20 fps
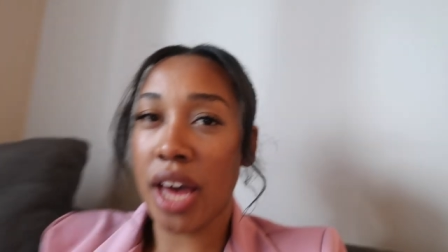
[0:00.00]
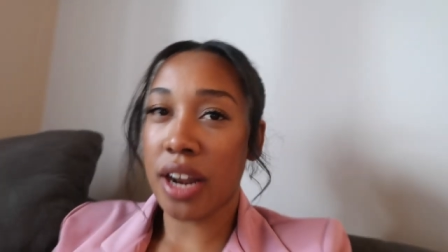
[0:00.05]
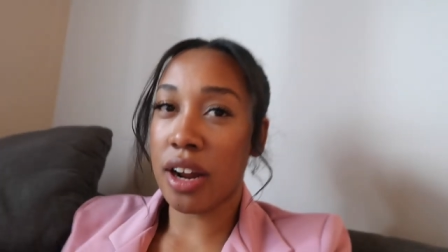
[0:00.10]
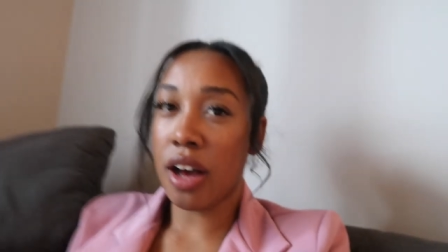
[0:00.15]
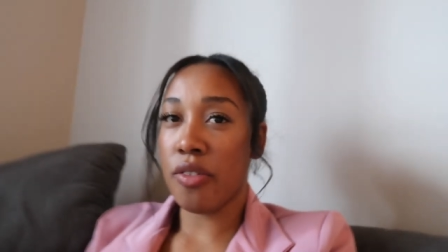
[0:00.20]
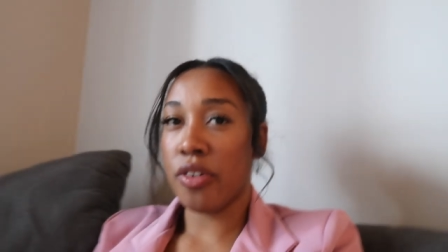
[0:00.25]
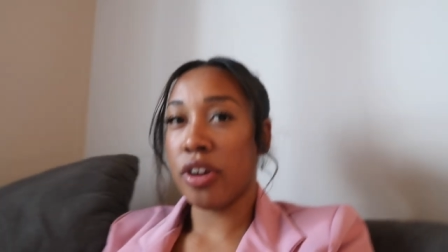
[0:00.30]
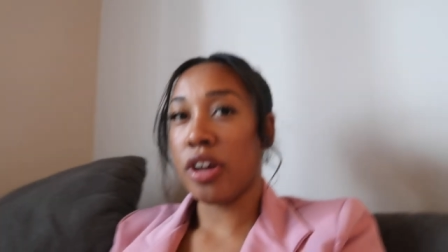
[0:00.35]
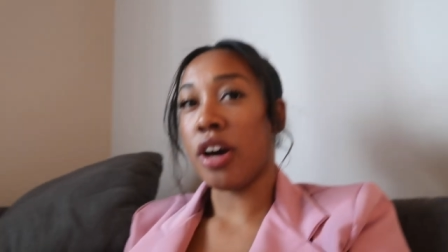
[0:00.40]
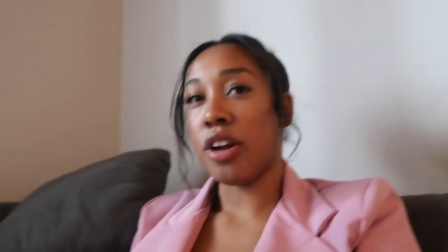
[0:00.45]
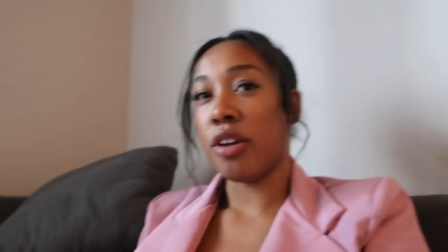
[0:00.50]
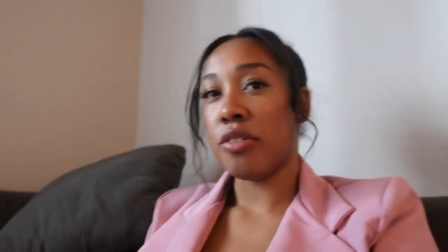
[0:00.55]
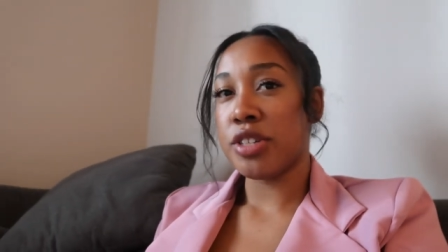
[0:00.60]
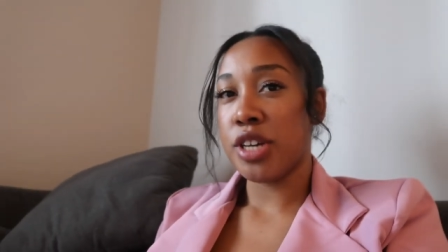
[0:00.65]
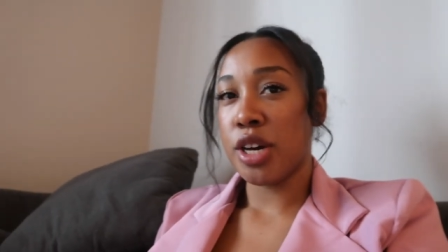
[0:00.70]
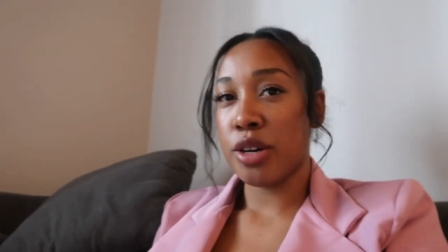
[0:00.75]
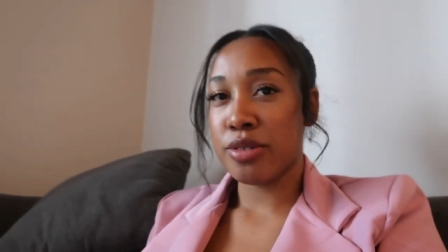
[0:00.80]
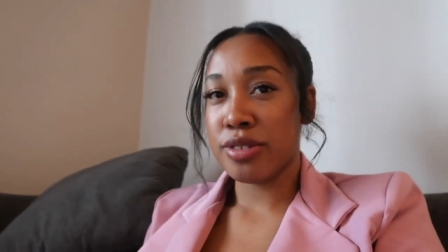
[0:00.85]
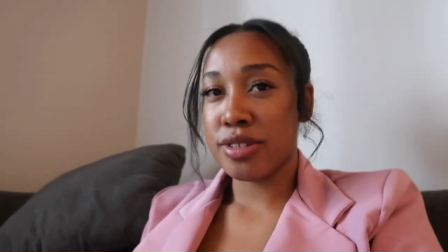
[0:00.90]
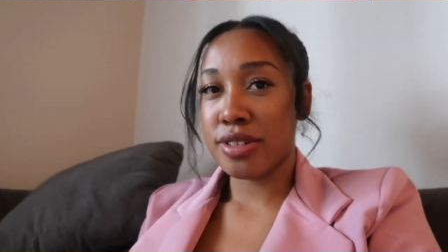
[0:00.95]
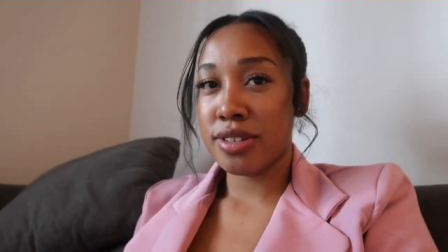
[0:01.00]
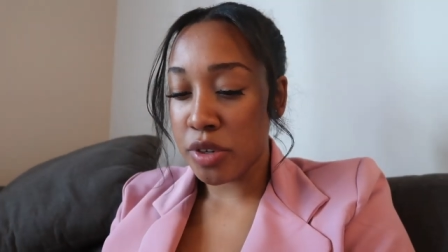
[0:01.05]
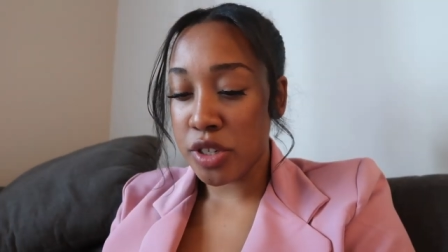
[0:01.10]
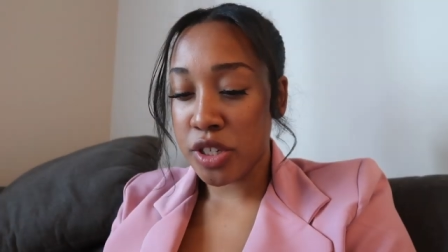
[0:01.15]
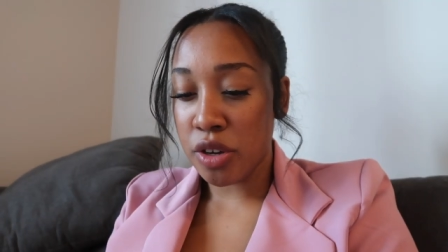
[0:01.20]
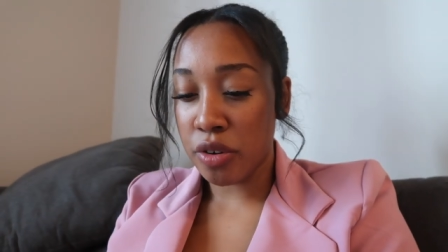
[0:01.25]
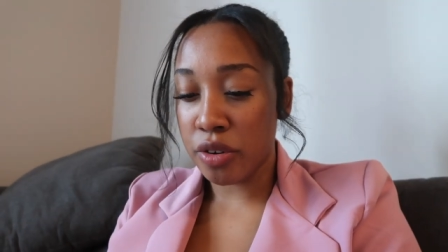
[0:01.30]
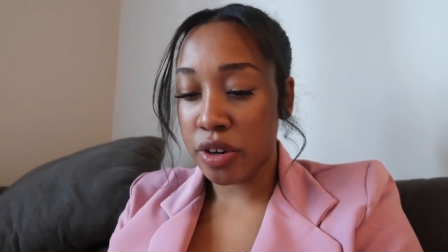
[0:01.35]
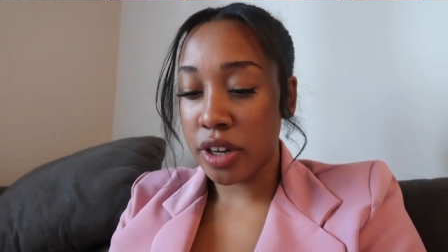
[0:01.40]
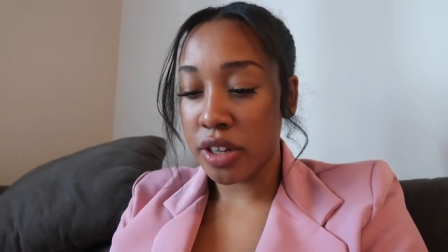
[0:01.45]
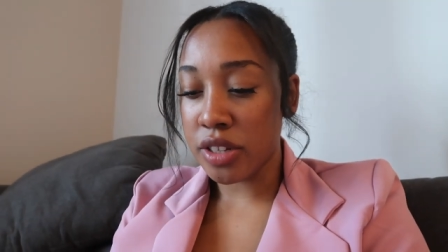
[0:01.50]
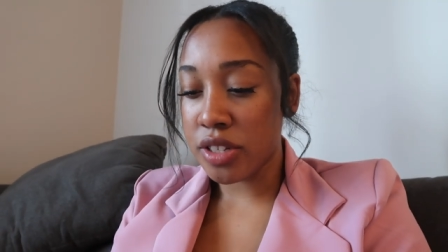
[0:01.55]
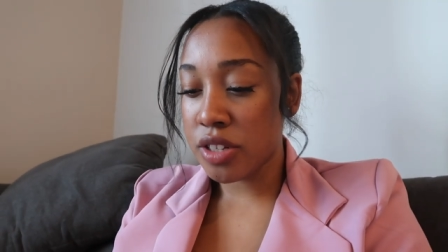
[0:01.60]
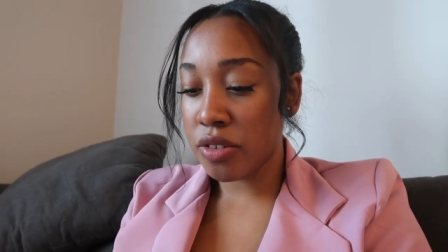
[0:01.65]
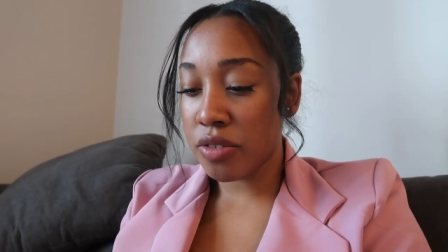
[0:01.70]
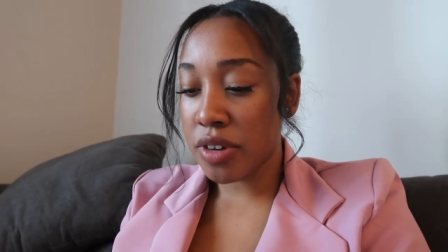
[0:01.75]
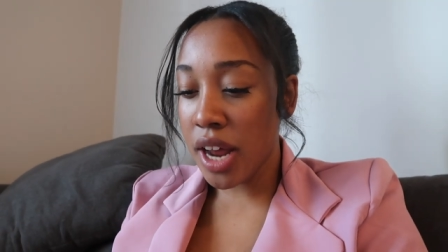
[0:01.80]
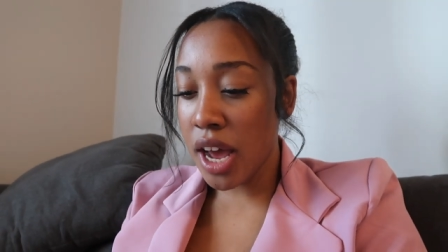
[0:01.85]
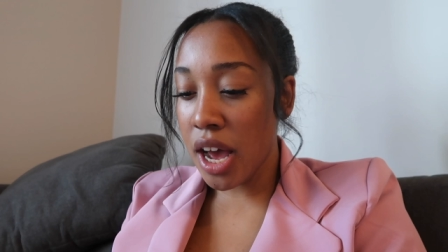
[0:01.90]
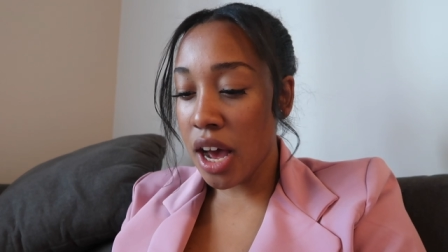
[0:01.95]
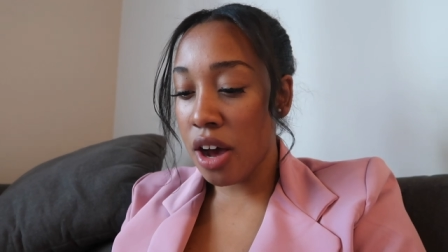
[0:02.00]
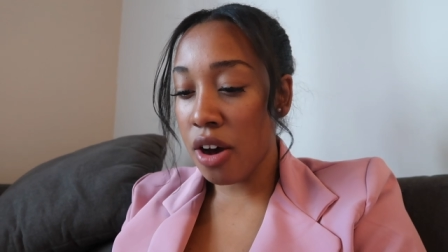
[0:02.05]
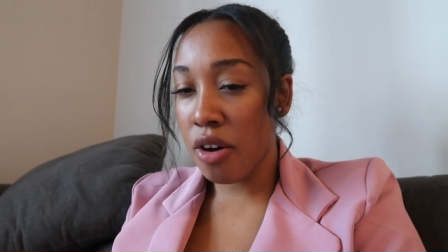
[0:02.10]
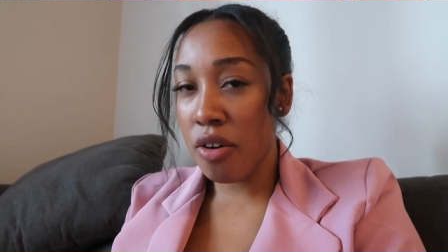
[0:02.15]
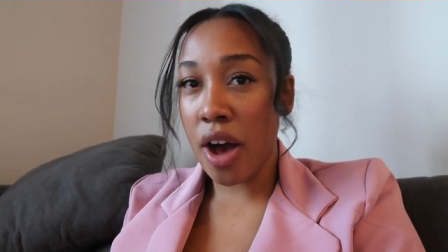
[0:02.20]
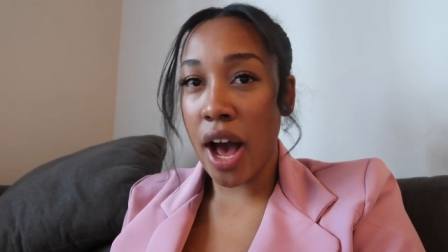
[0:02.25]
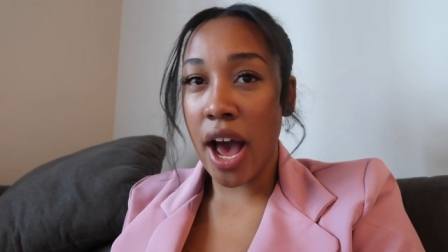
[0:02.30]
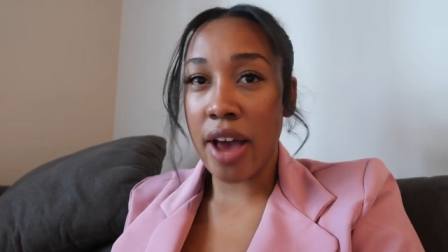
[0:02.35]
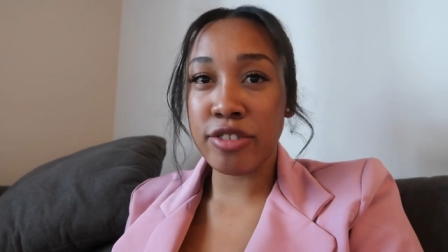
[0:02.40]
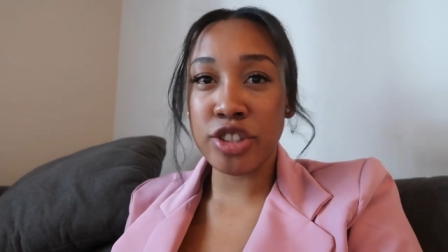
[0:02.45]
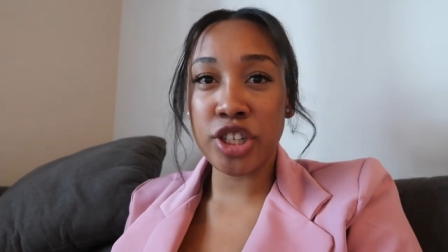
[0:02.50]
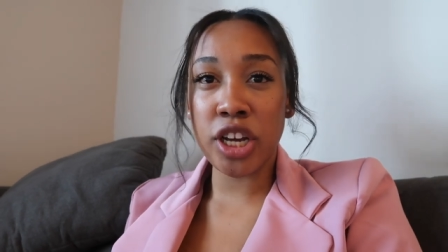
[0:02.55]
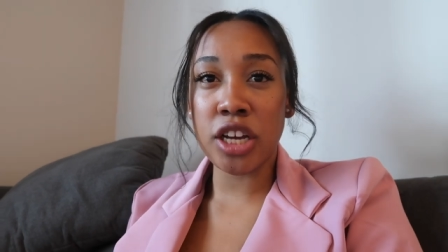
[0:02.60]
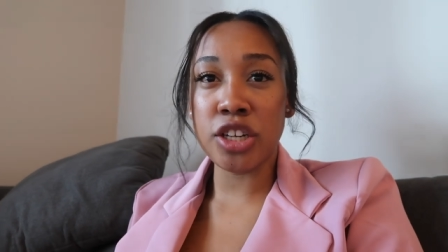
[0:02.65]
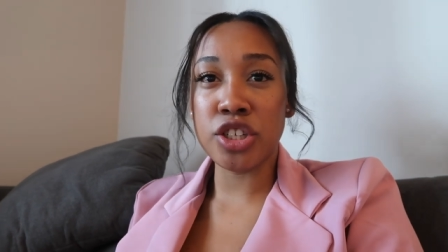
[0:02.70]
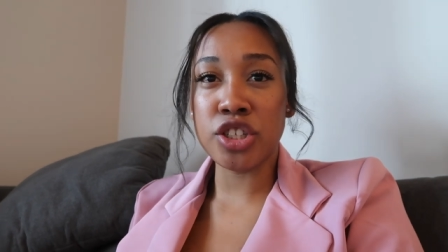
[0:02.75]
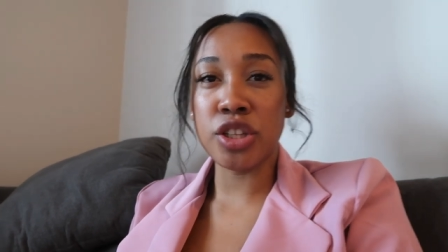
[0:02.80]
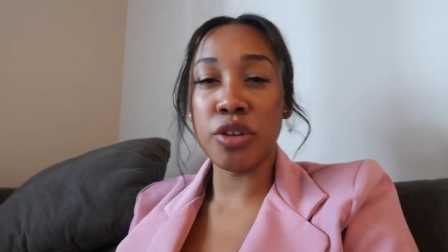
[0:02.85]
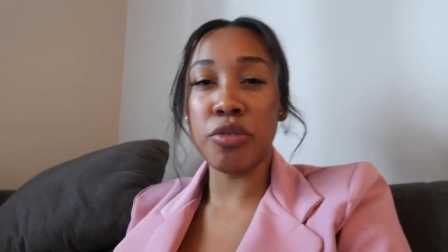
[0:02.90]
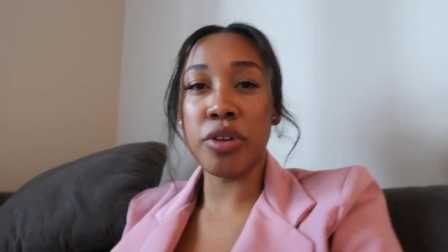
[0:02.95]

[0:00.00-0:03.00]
had avocado toast. It was so good. So now I've changed